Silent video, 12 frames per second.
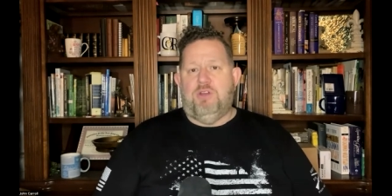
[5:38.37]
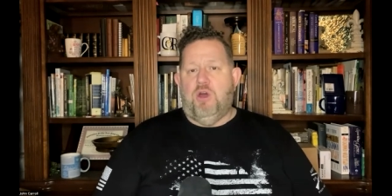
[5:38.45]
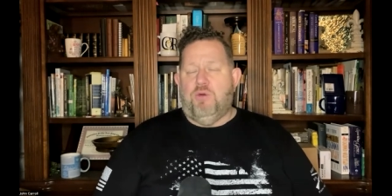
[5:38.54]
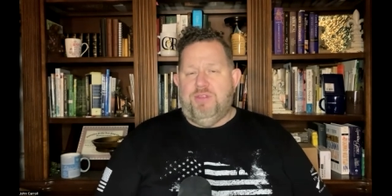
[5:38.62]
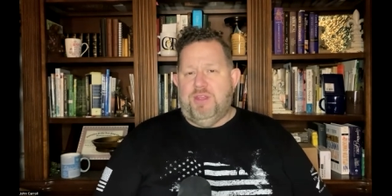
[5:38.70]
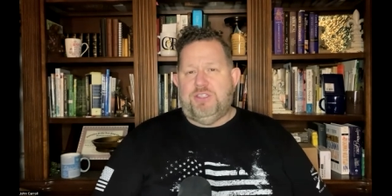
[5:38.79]

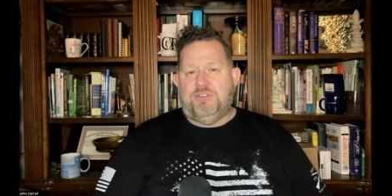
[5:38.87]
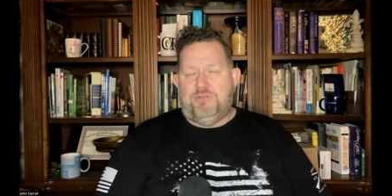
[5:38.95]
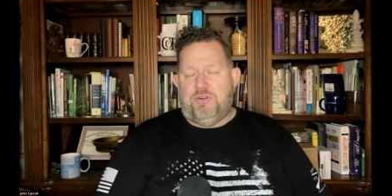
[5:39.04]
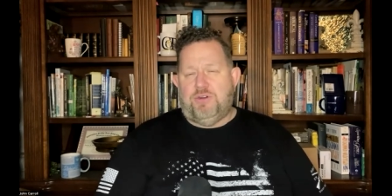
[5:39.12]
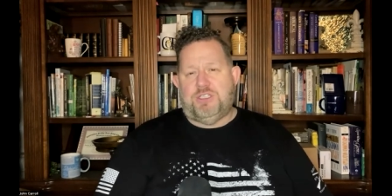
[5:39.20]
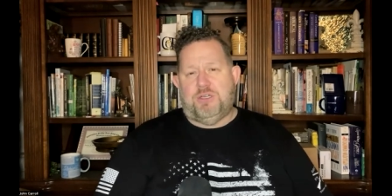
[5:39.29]
No, this
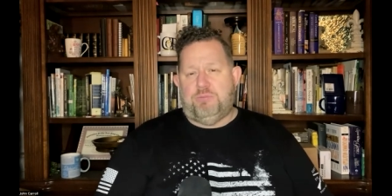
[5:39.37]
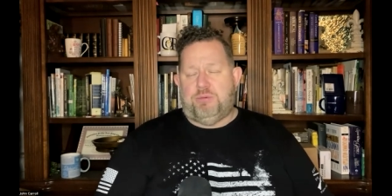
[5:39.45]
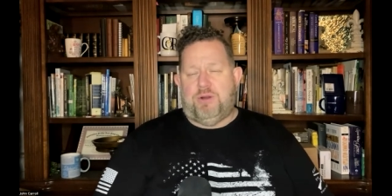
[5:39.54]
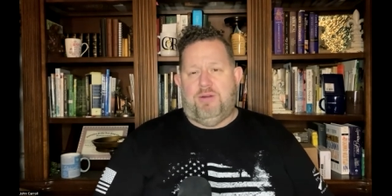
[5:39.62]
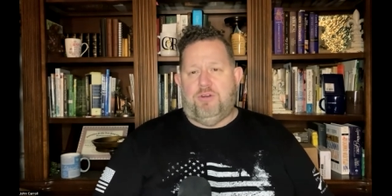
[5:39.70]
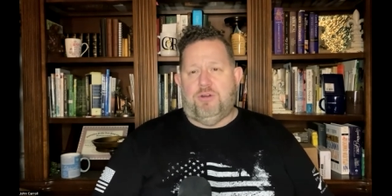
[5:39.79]
verse in
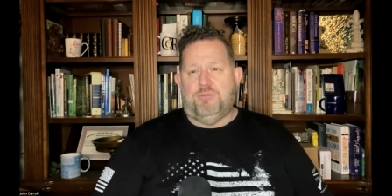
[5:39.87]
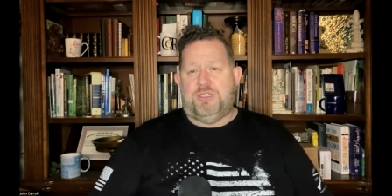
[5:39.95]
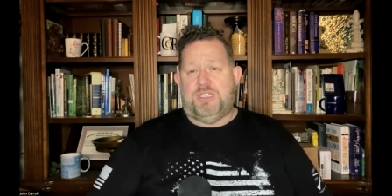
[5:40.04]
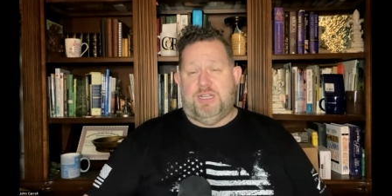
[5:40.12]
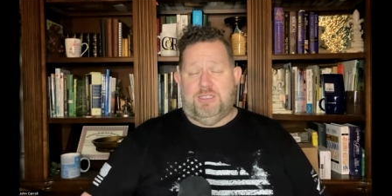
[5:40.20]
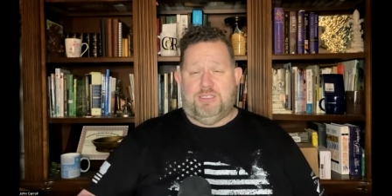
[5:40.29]
Proverbs
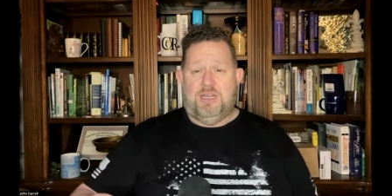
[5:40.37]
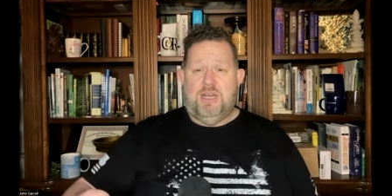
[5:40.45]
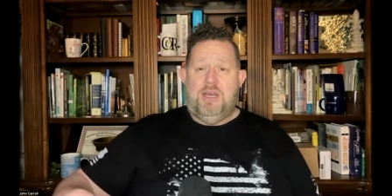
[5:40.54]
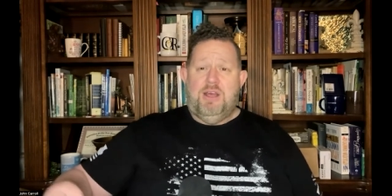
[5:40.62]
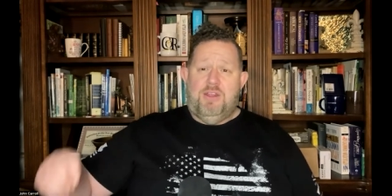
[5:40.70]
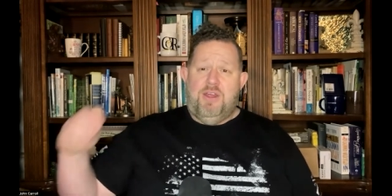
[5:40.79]
says
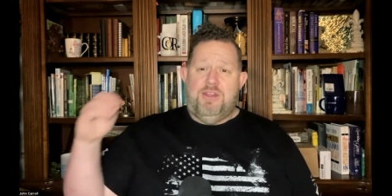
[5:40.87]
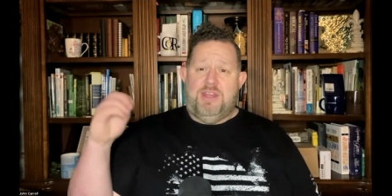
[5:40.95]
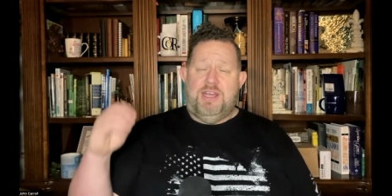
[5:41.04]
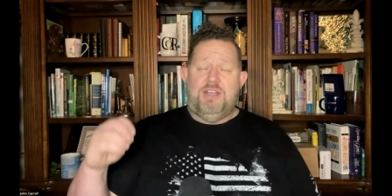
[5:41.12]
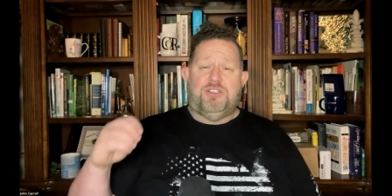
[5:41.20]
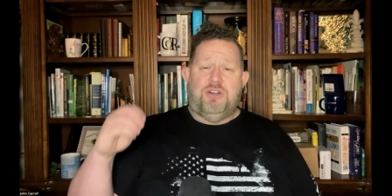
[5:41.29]
that
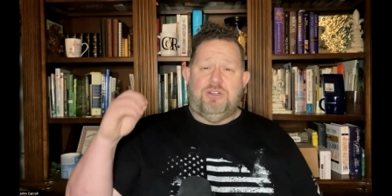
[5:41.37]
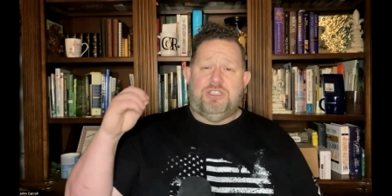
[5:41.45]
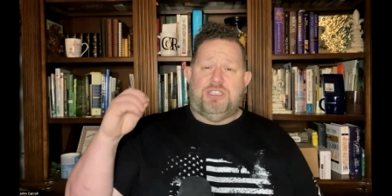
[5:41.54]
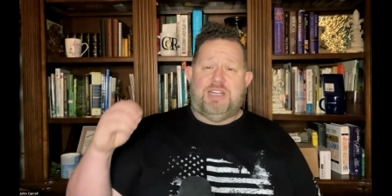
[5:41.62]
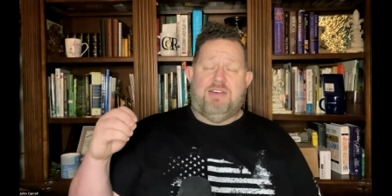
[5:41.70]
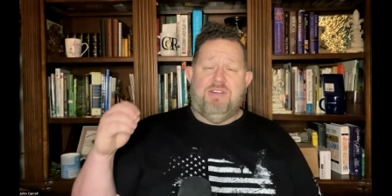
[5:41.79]
these are
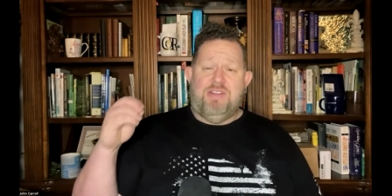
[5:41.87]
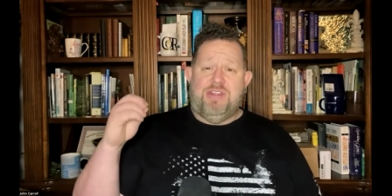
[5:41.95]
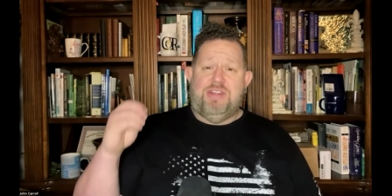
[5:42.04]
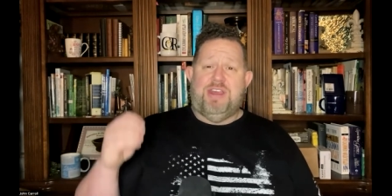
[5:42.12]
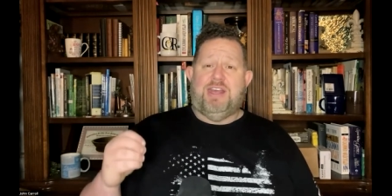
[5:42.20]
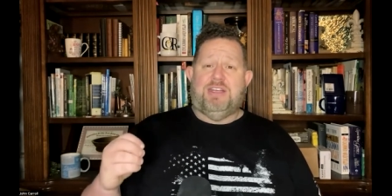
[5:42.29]
seven
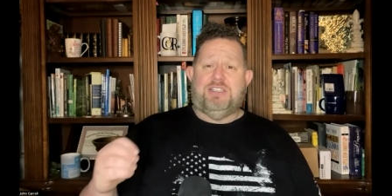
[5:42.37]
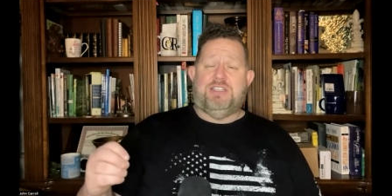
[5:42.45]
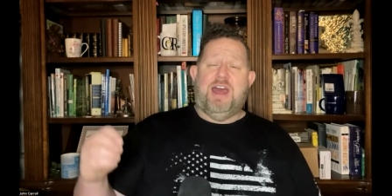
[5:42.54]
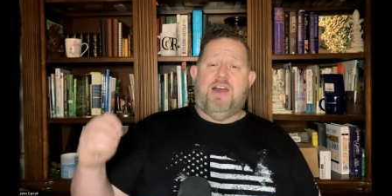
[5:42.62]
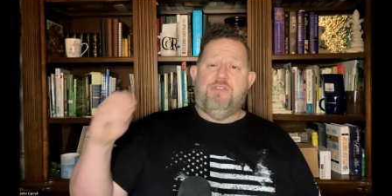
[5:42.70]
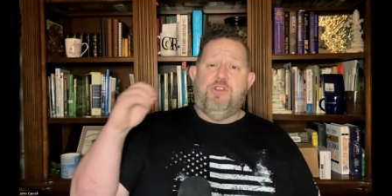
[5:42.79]
things
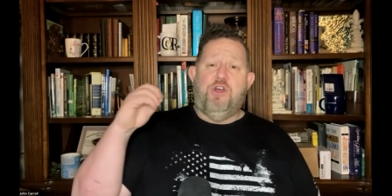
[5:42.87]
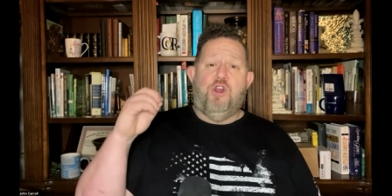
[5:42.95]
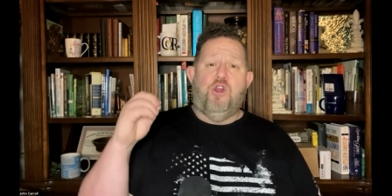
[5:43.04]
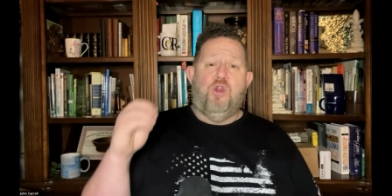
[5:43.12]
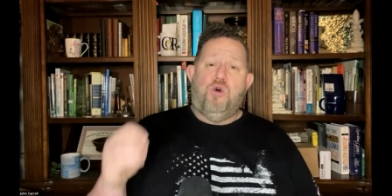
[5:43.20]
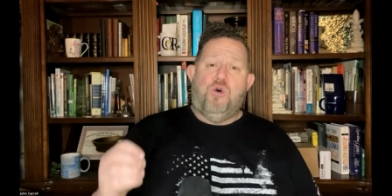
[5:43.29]
that the
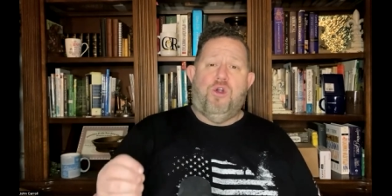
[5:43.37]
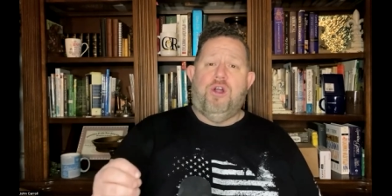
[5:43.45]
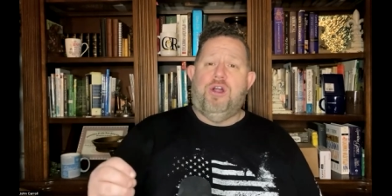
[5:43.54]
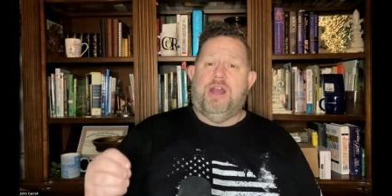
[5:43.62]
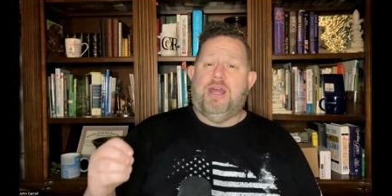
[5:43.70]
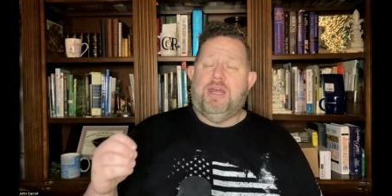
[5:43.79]

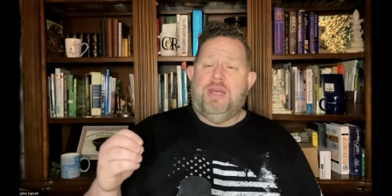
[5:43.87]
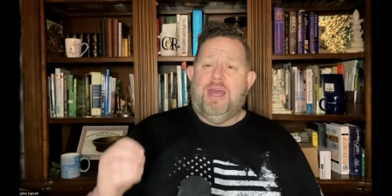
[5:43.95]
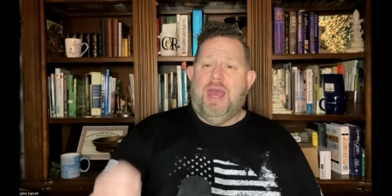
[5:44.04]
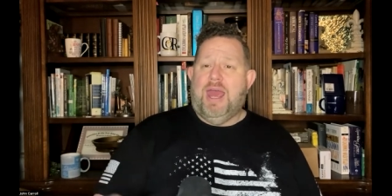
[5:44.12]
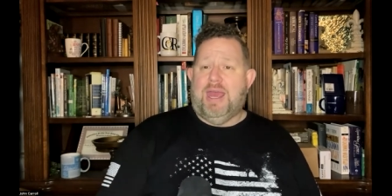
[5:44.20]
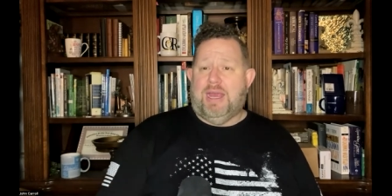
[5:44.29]
Lord
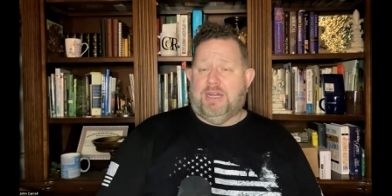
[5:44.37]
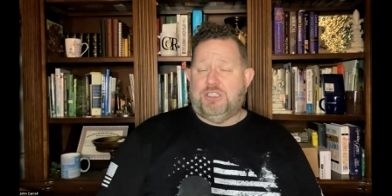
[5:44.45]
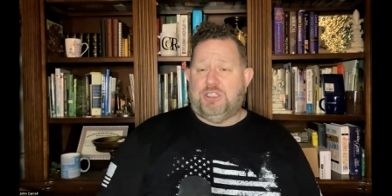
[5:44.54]
hates.